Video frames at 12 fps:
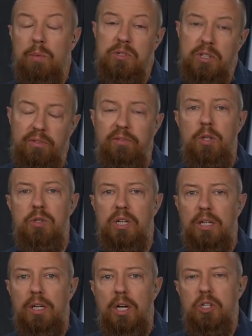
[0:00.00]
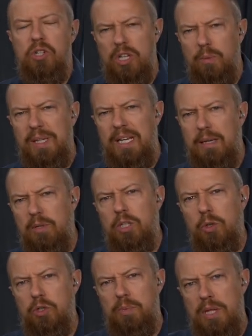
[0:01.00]
was confusing, so they renamed it
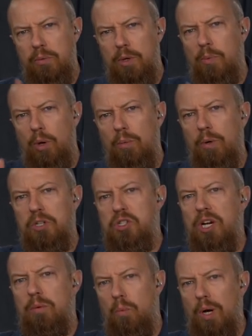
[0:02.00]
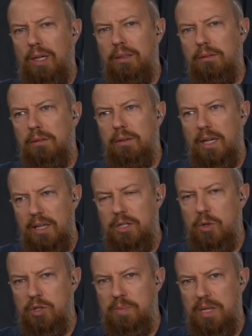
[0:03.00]
USB 3.1 Gen 1 and
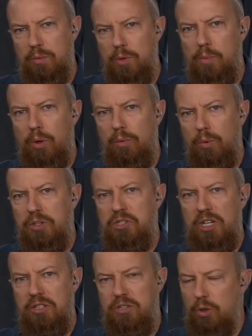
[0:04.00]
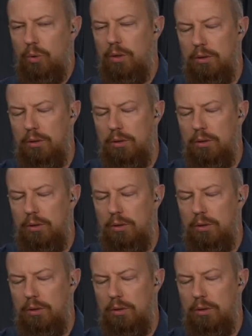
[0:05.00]
USB 3.1 Gen 2.